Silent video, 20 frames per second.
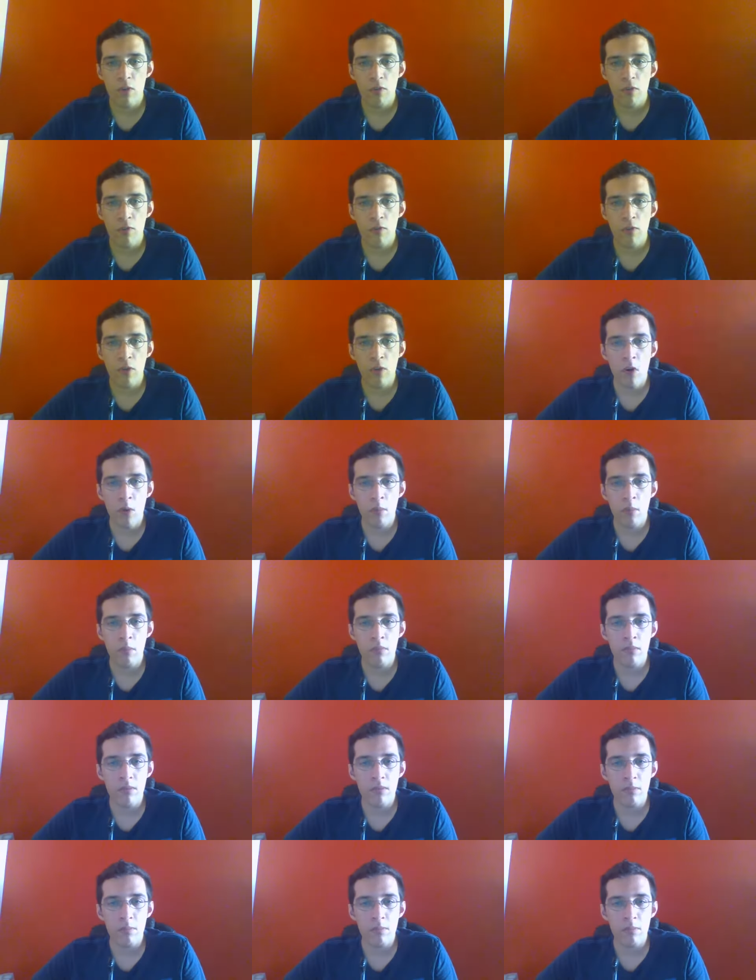
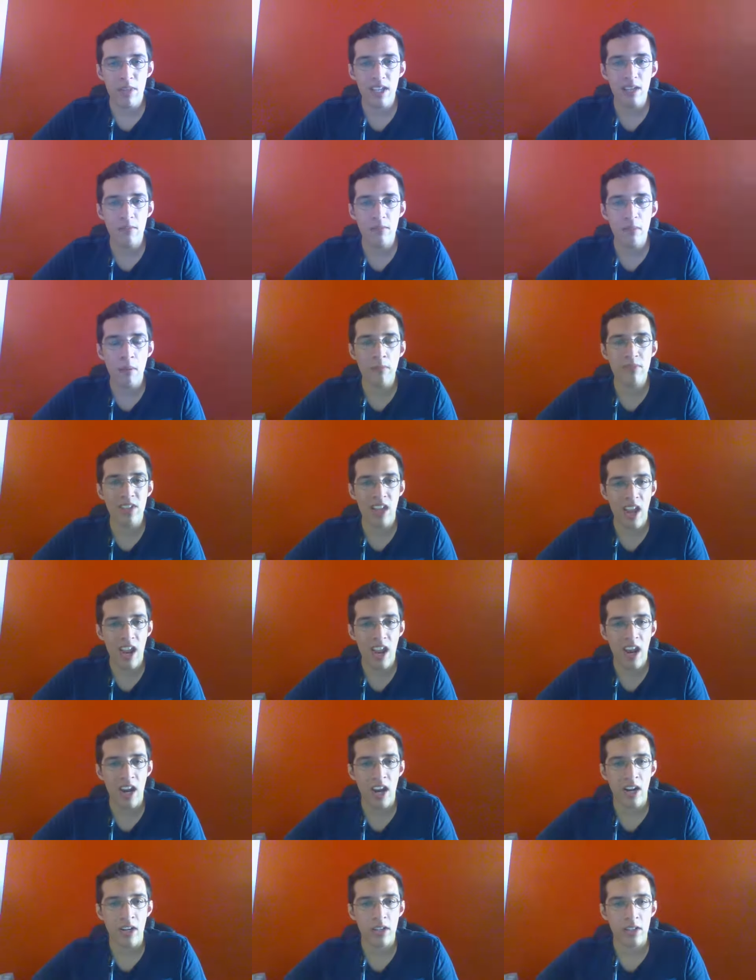from Big Mom's
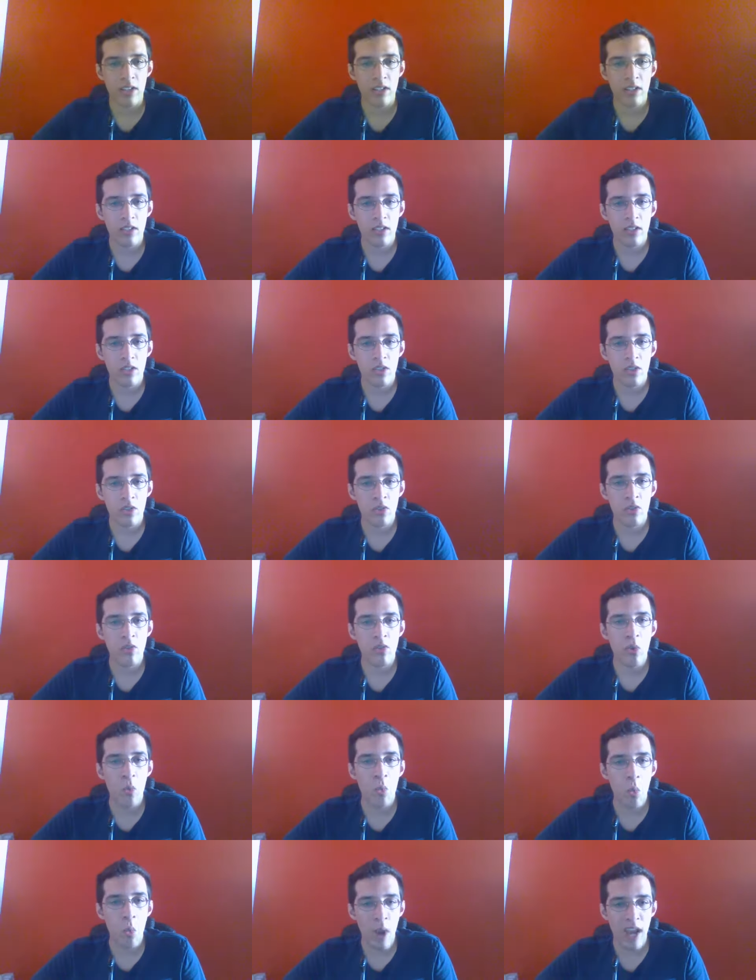hair to
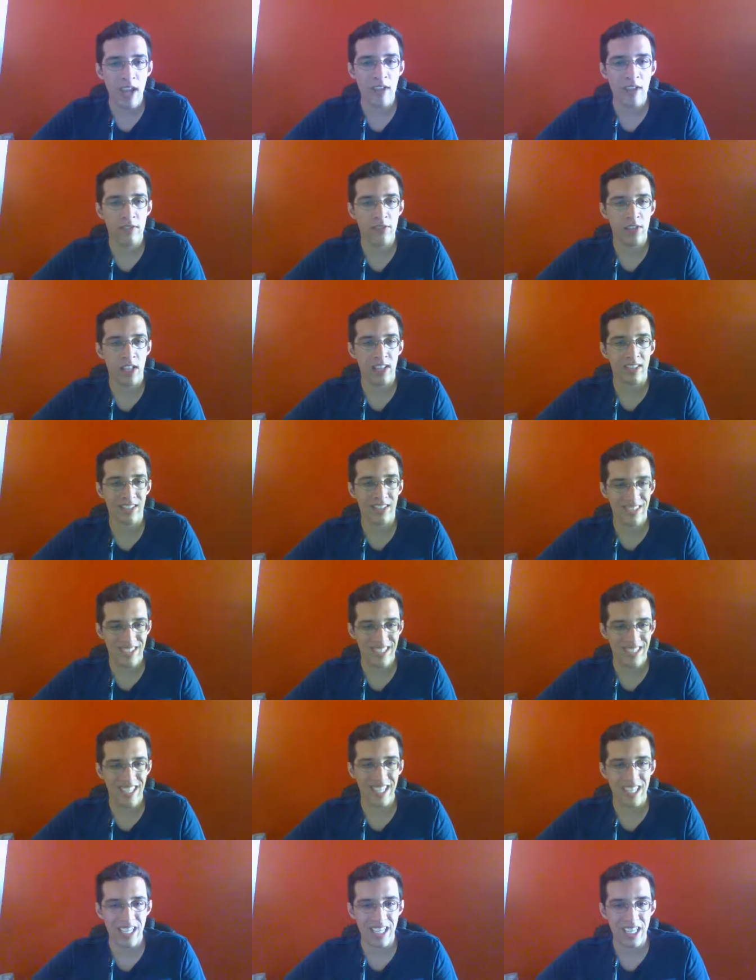the waves at
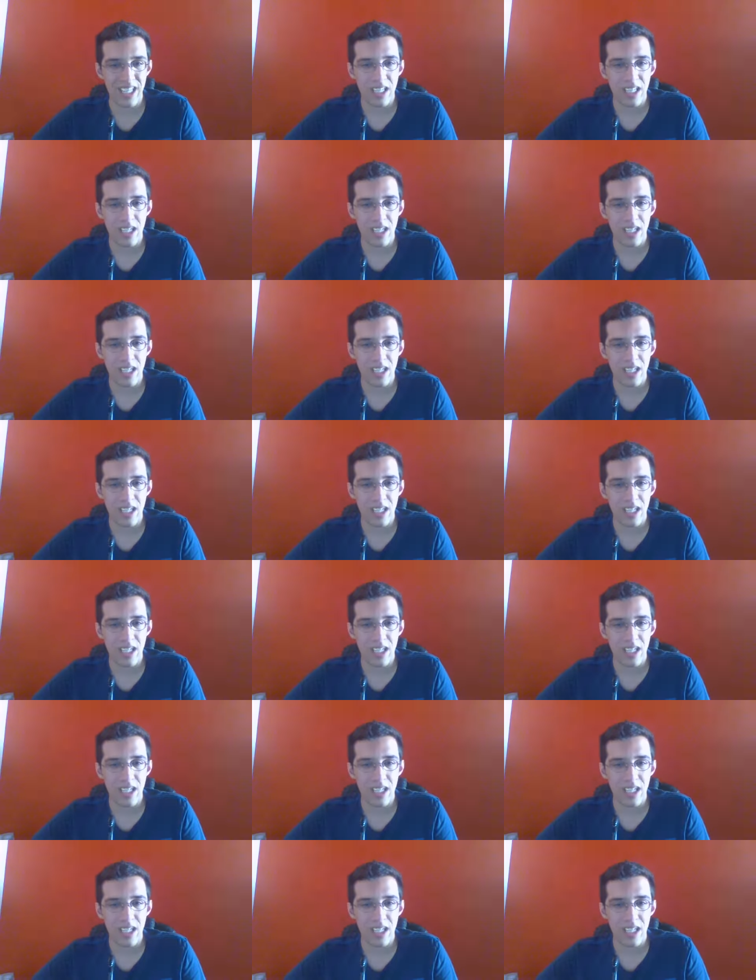sea.